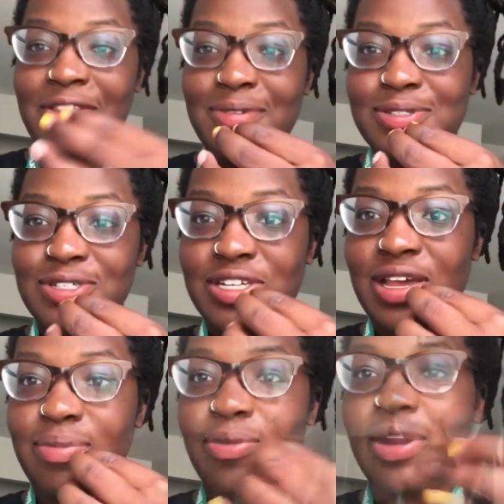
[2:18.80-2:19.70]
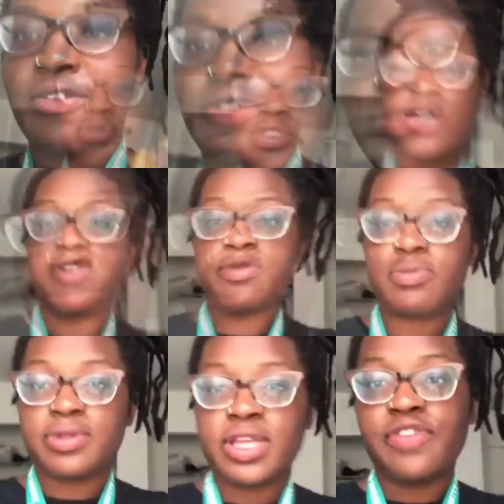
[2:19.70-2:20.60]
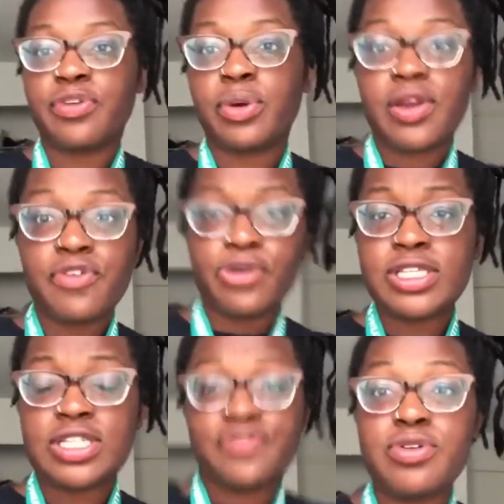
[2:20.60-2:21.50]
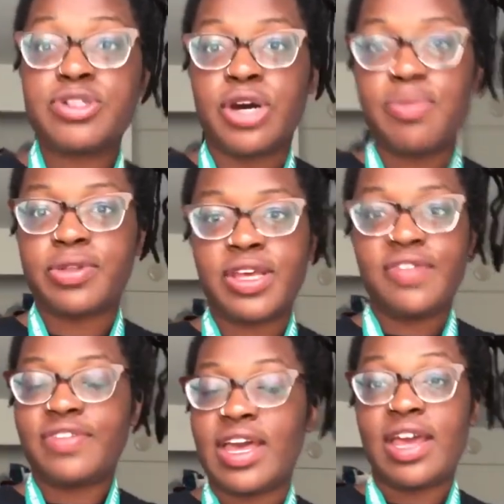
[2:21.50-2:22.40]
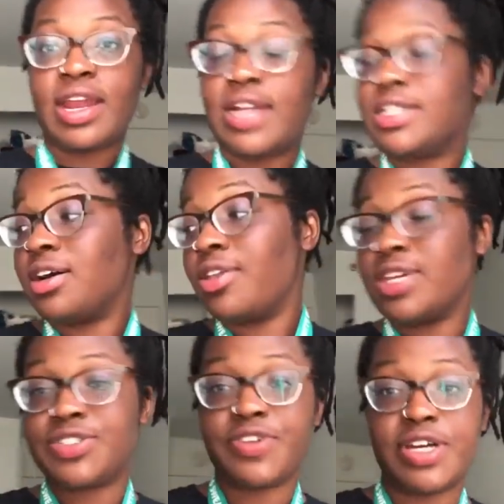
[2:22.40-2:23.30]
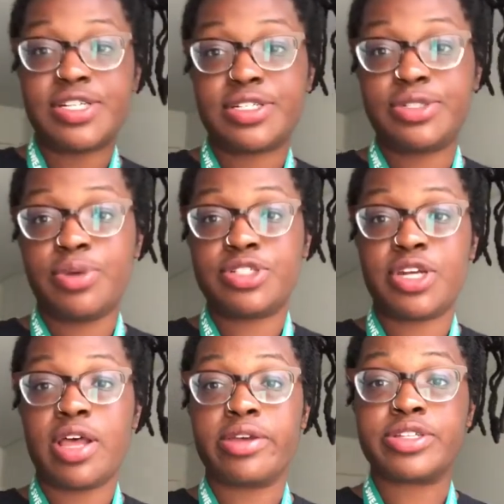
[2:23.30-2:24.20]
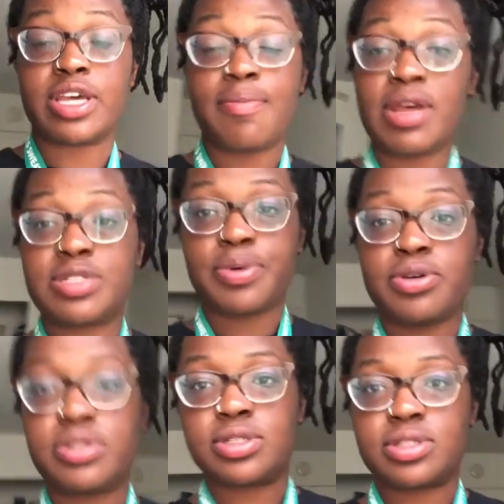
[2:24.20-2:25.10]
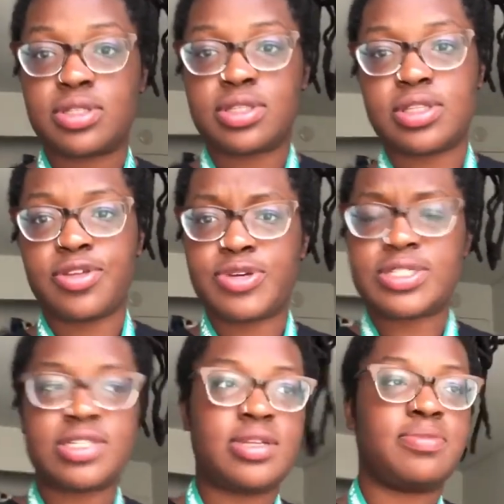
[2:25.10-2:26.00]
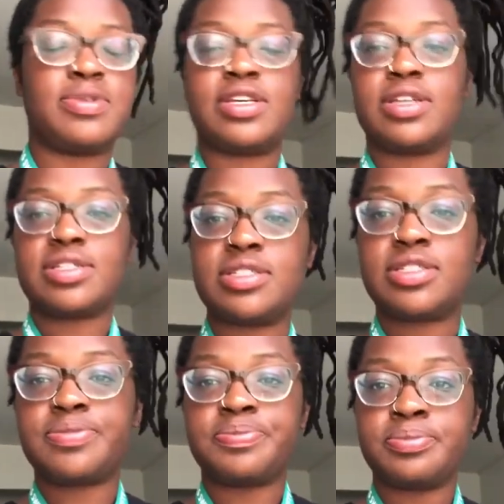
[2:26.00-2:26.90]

lips are chapped, whatever. Don't believe, for whatever reason, if you don't believe that I did all this for under $200, I'm about to post the receipt, because